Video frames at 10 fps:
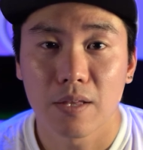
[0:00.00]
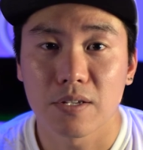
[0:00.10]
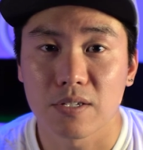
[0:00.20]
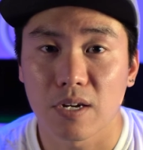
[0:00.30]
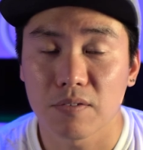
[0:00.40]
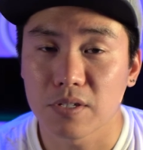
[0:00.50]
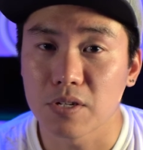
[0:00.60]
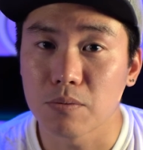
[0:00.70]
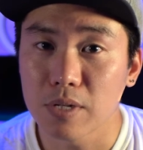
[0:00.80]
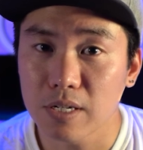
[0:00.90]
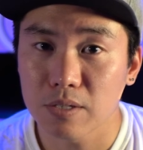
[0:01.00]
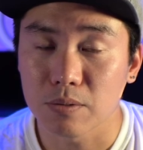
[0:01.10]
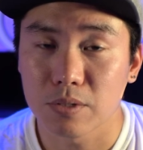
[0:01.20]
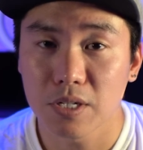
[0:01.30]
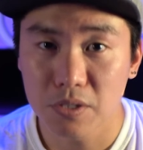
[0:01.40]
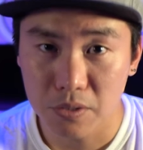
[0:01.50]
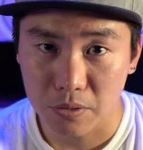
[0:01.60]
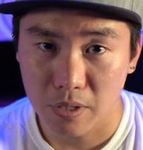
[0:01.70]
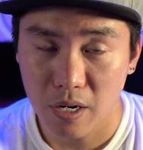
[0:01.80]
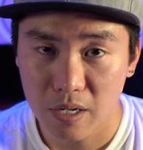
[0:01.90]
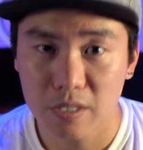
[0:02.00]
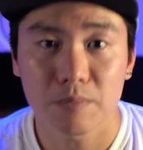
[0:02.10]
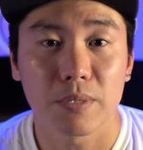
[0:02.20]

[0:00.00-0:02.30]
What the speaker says: This is obviously unique to digital cards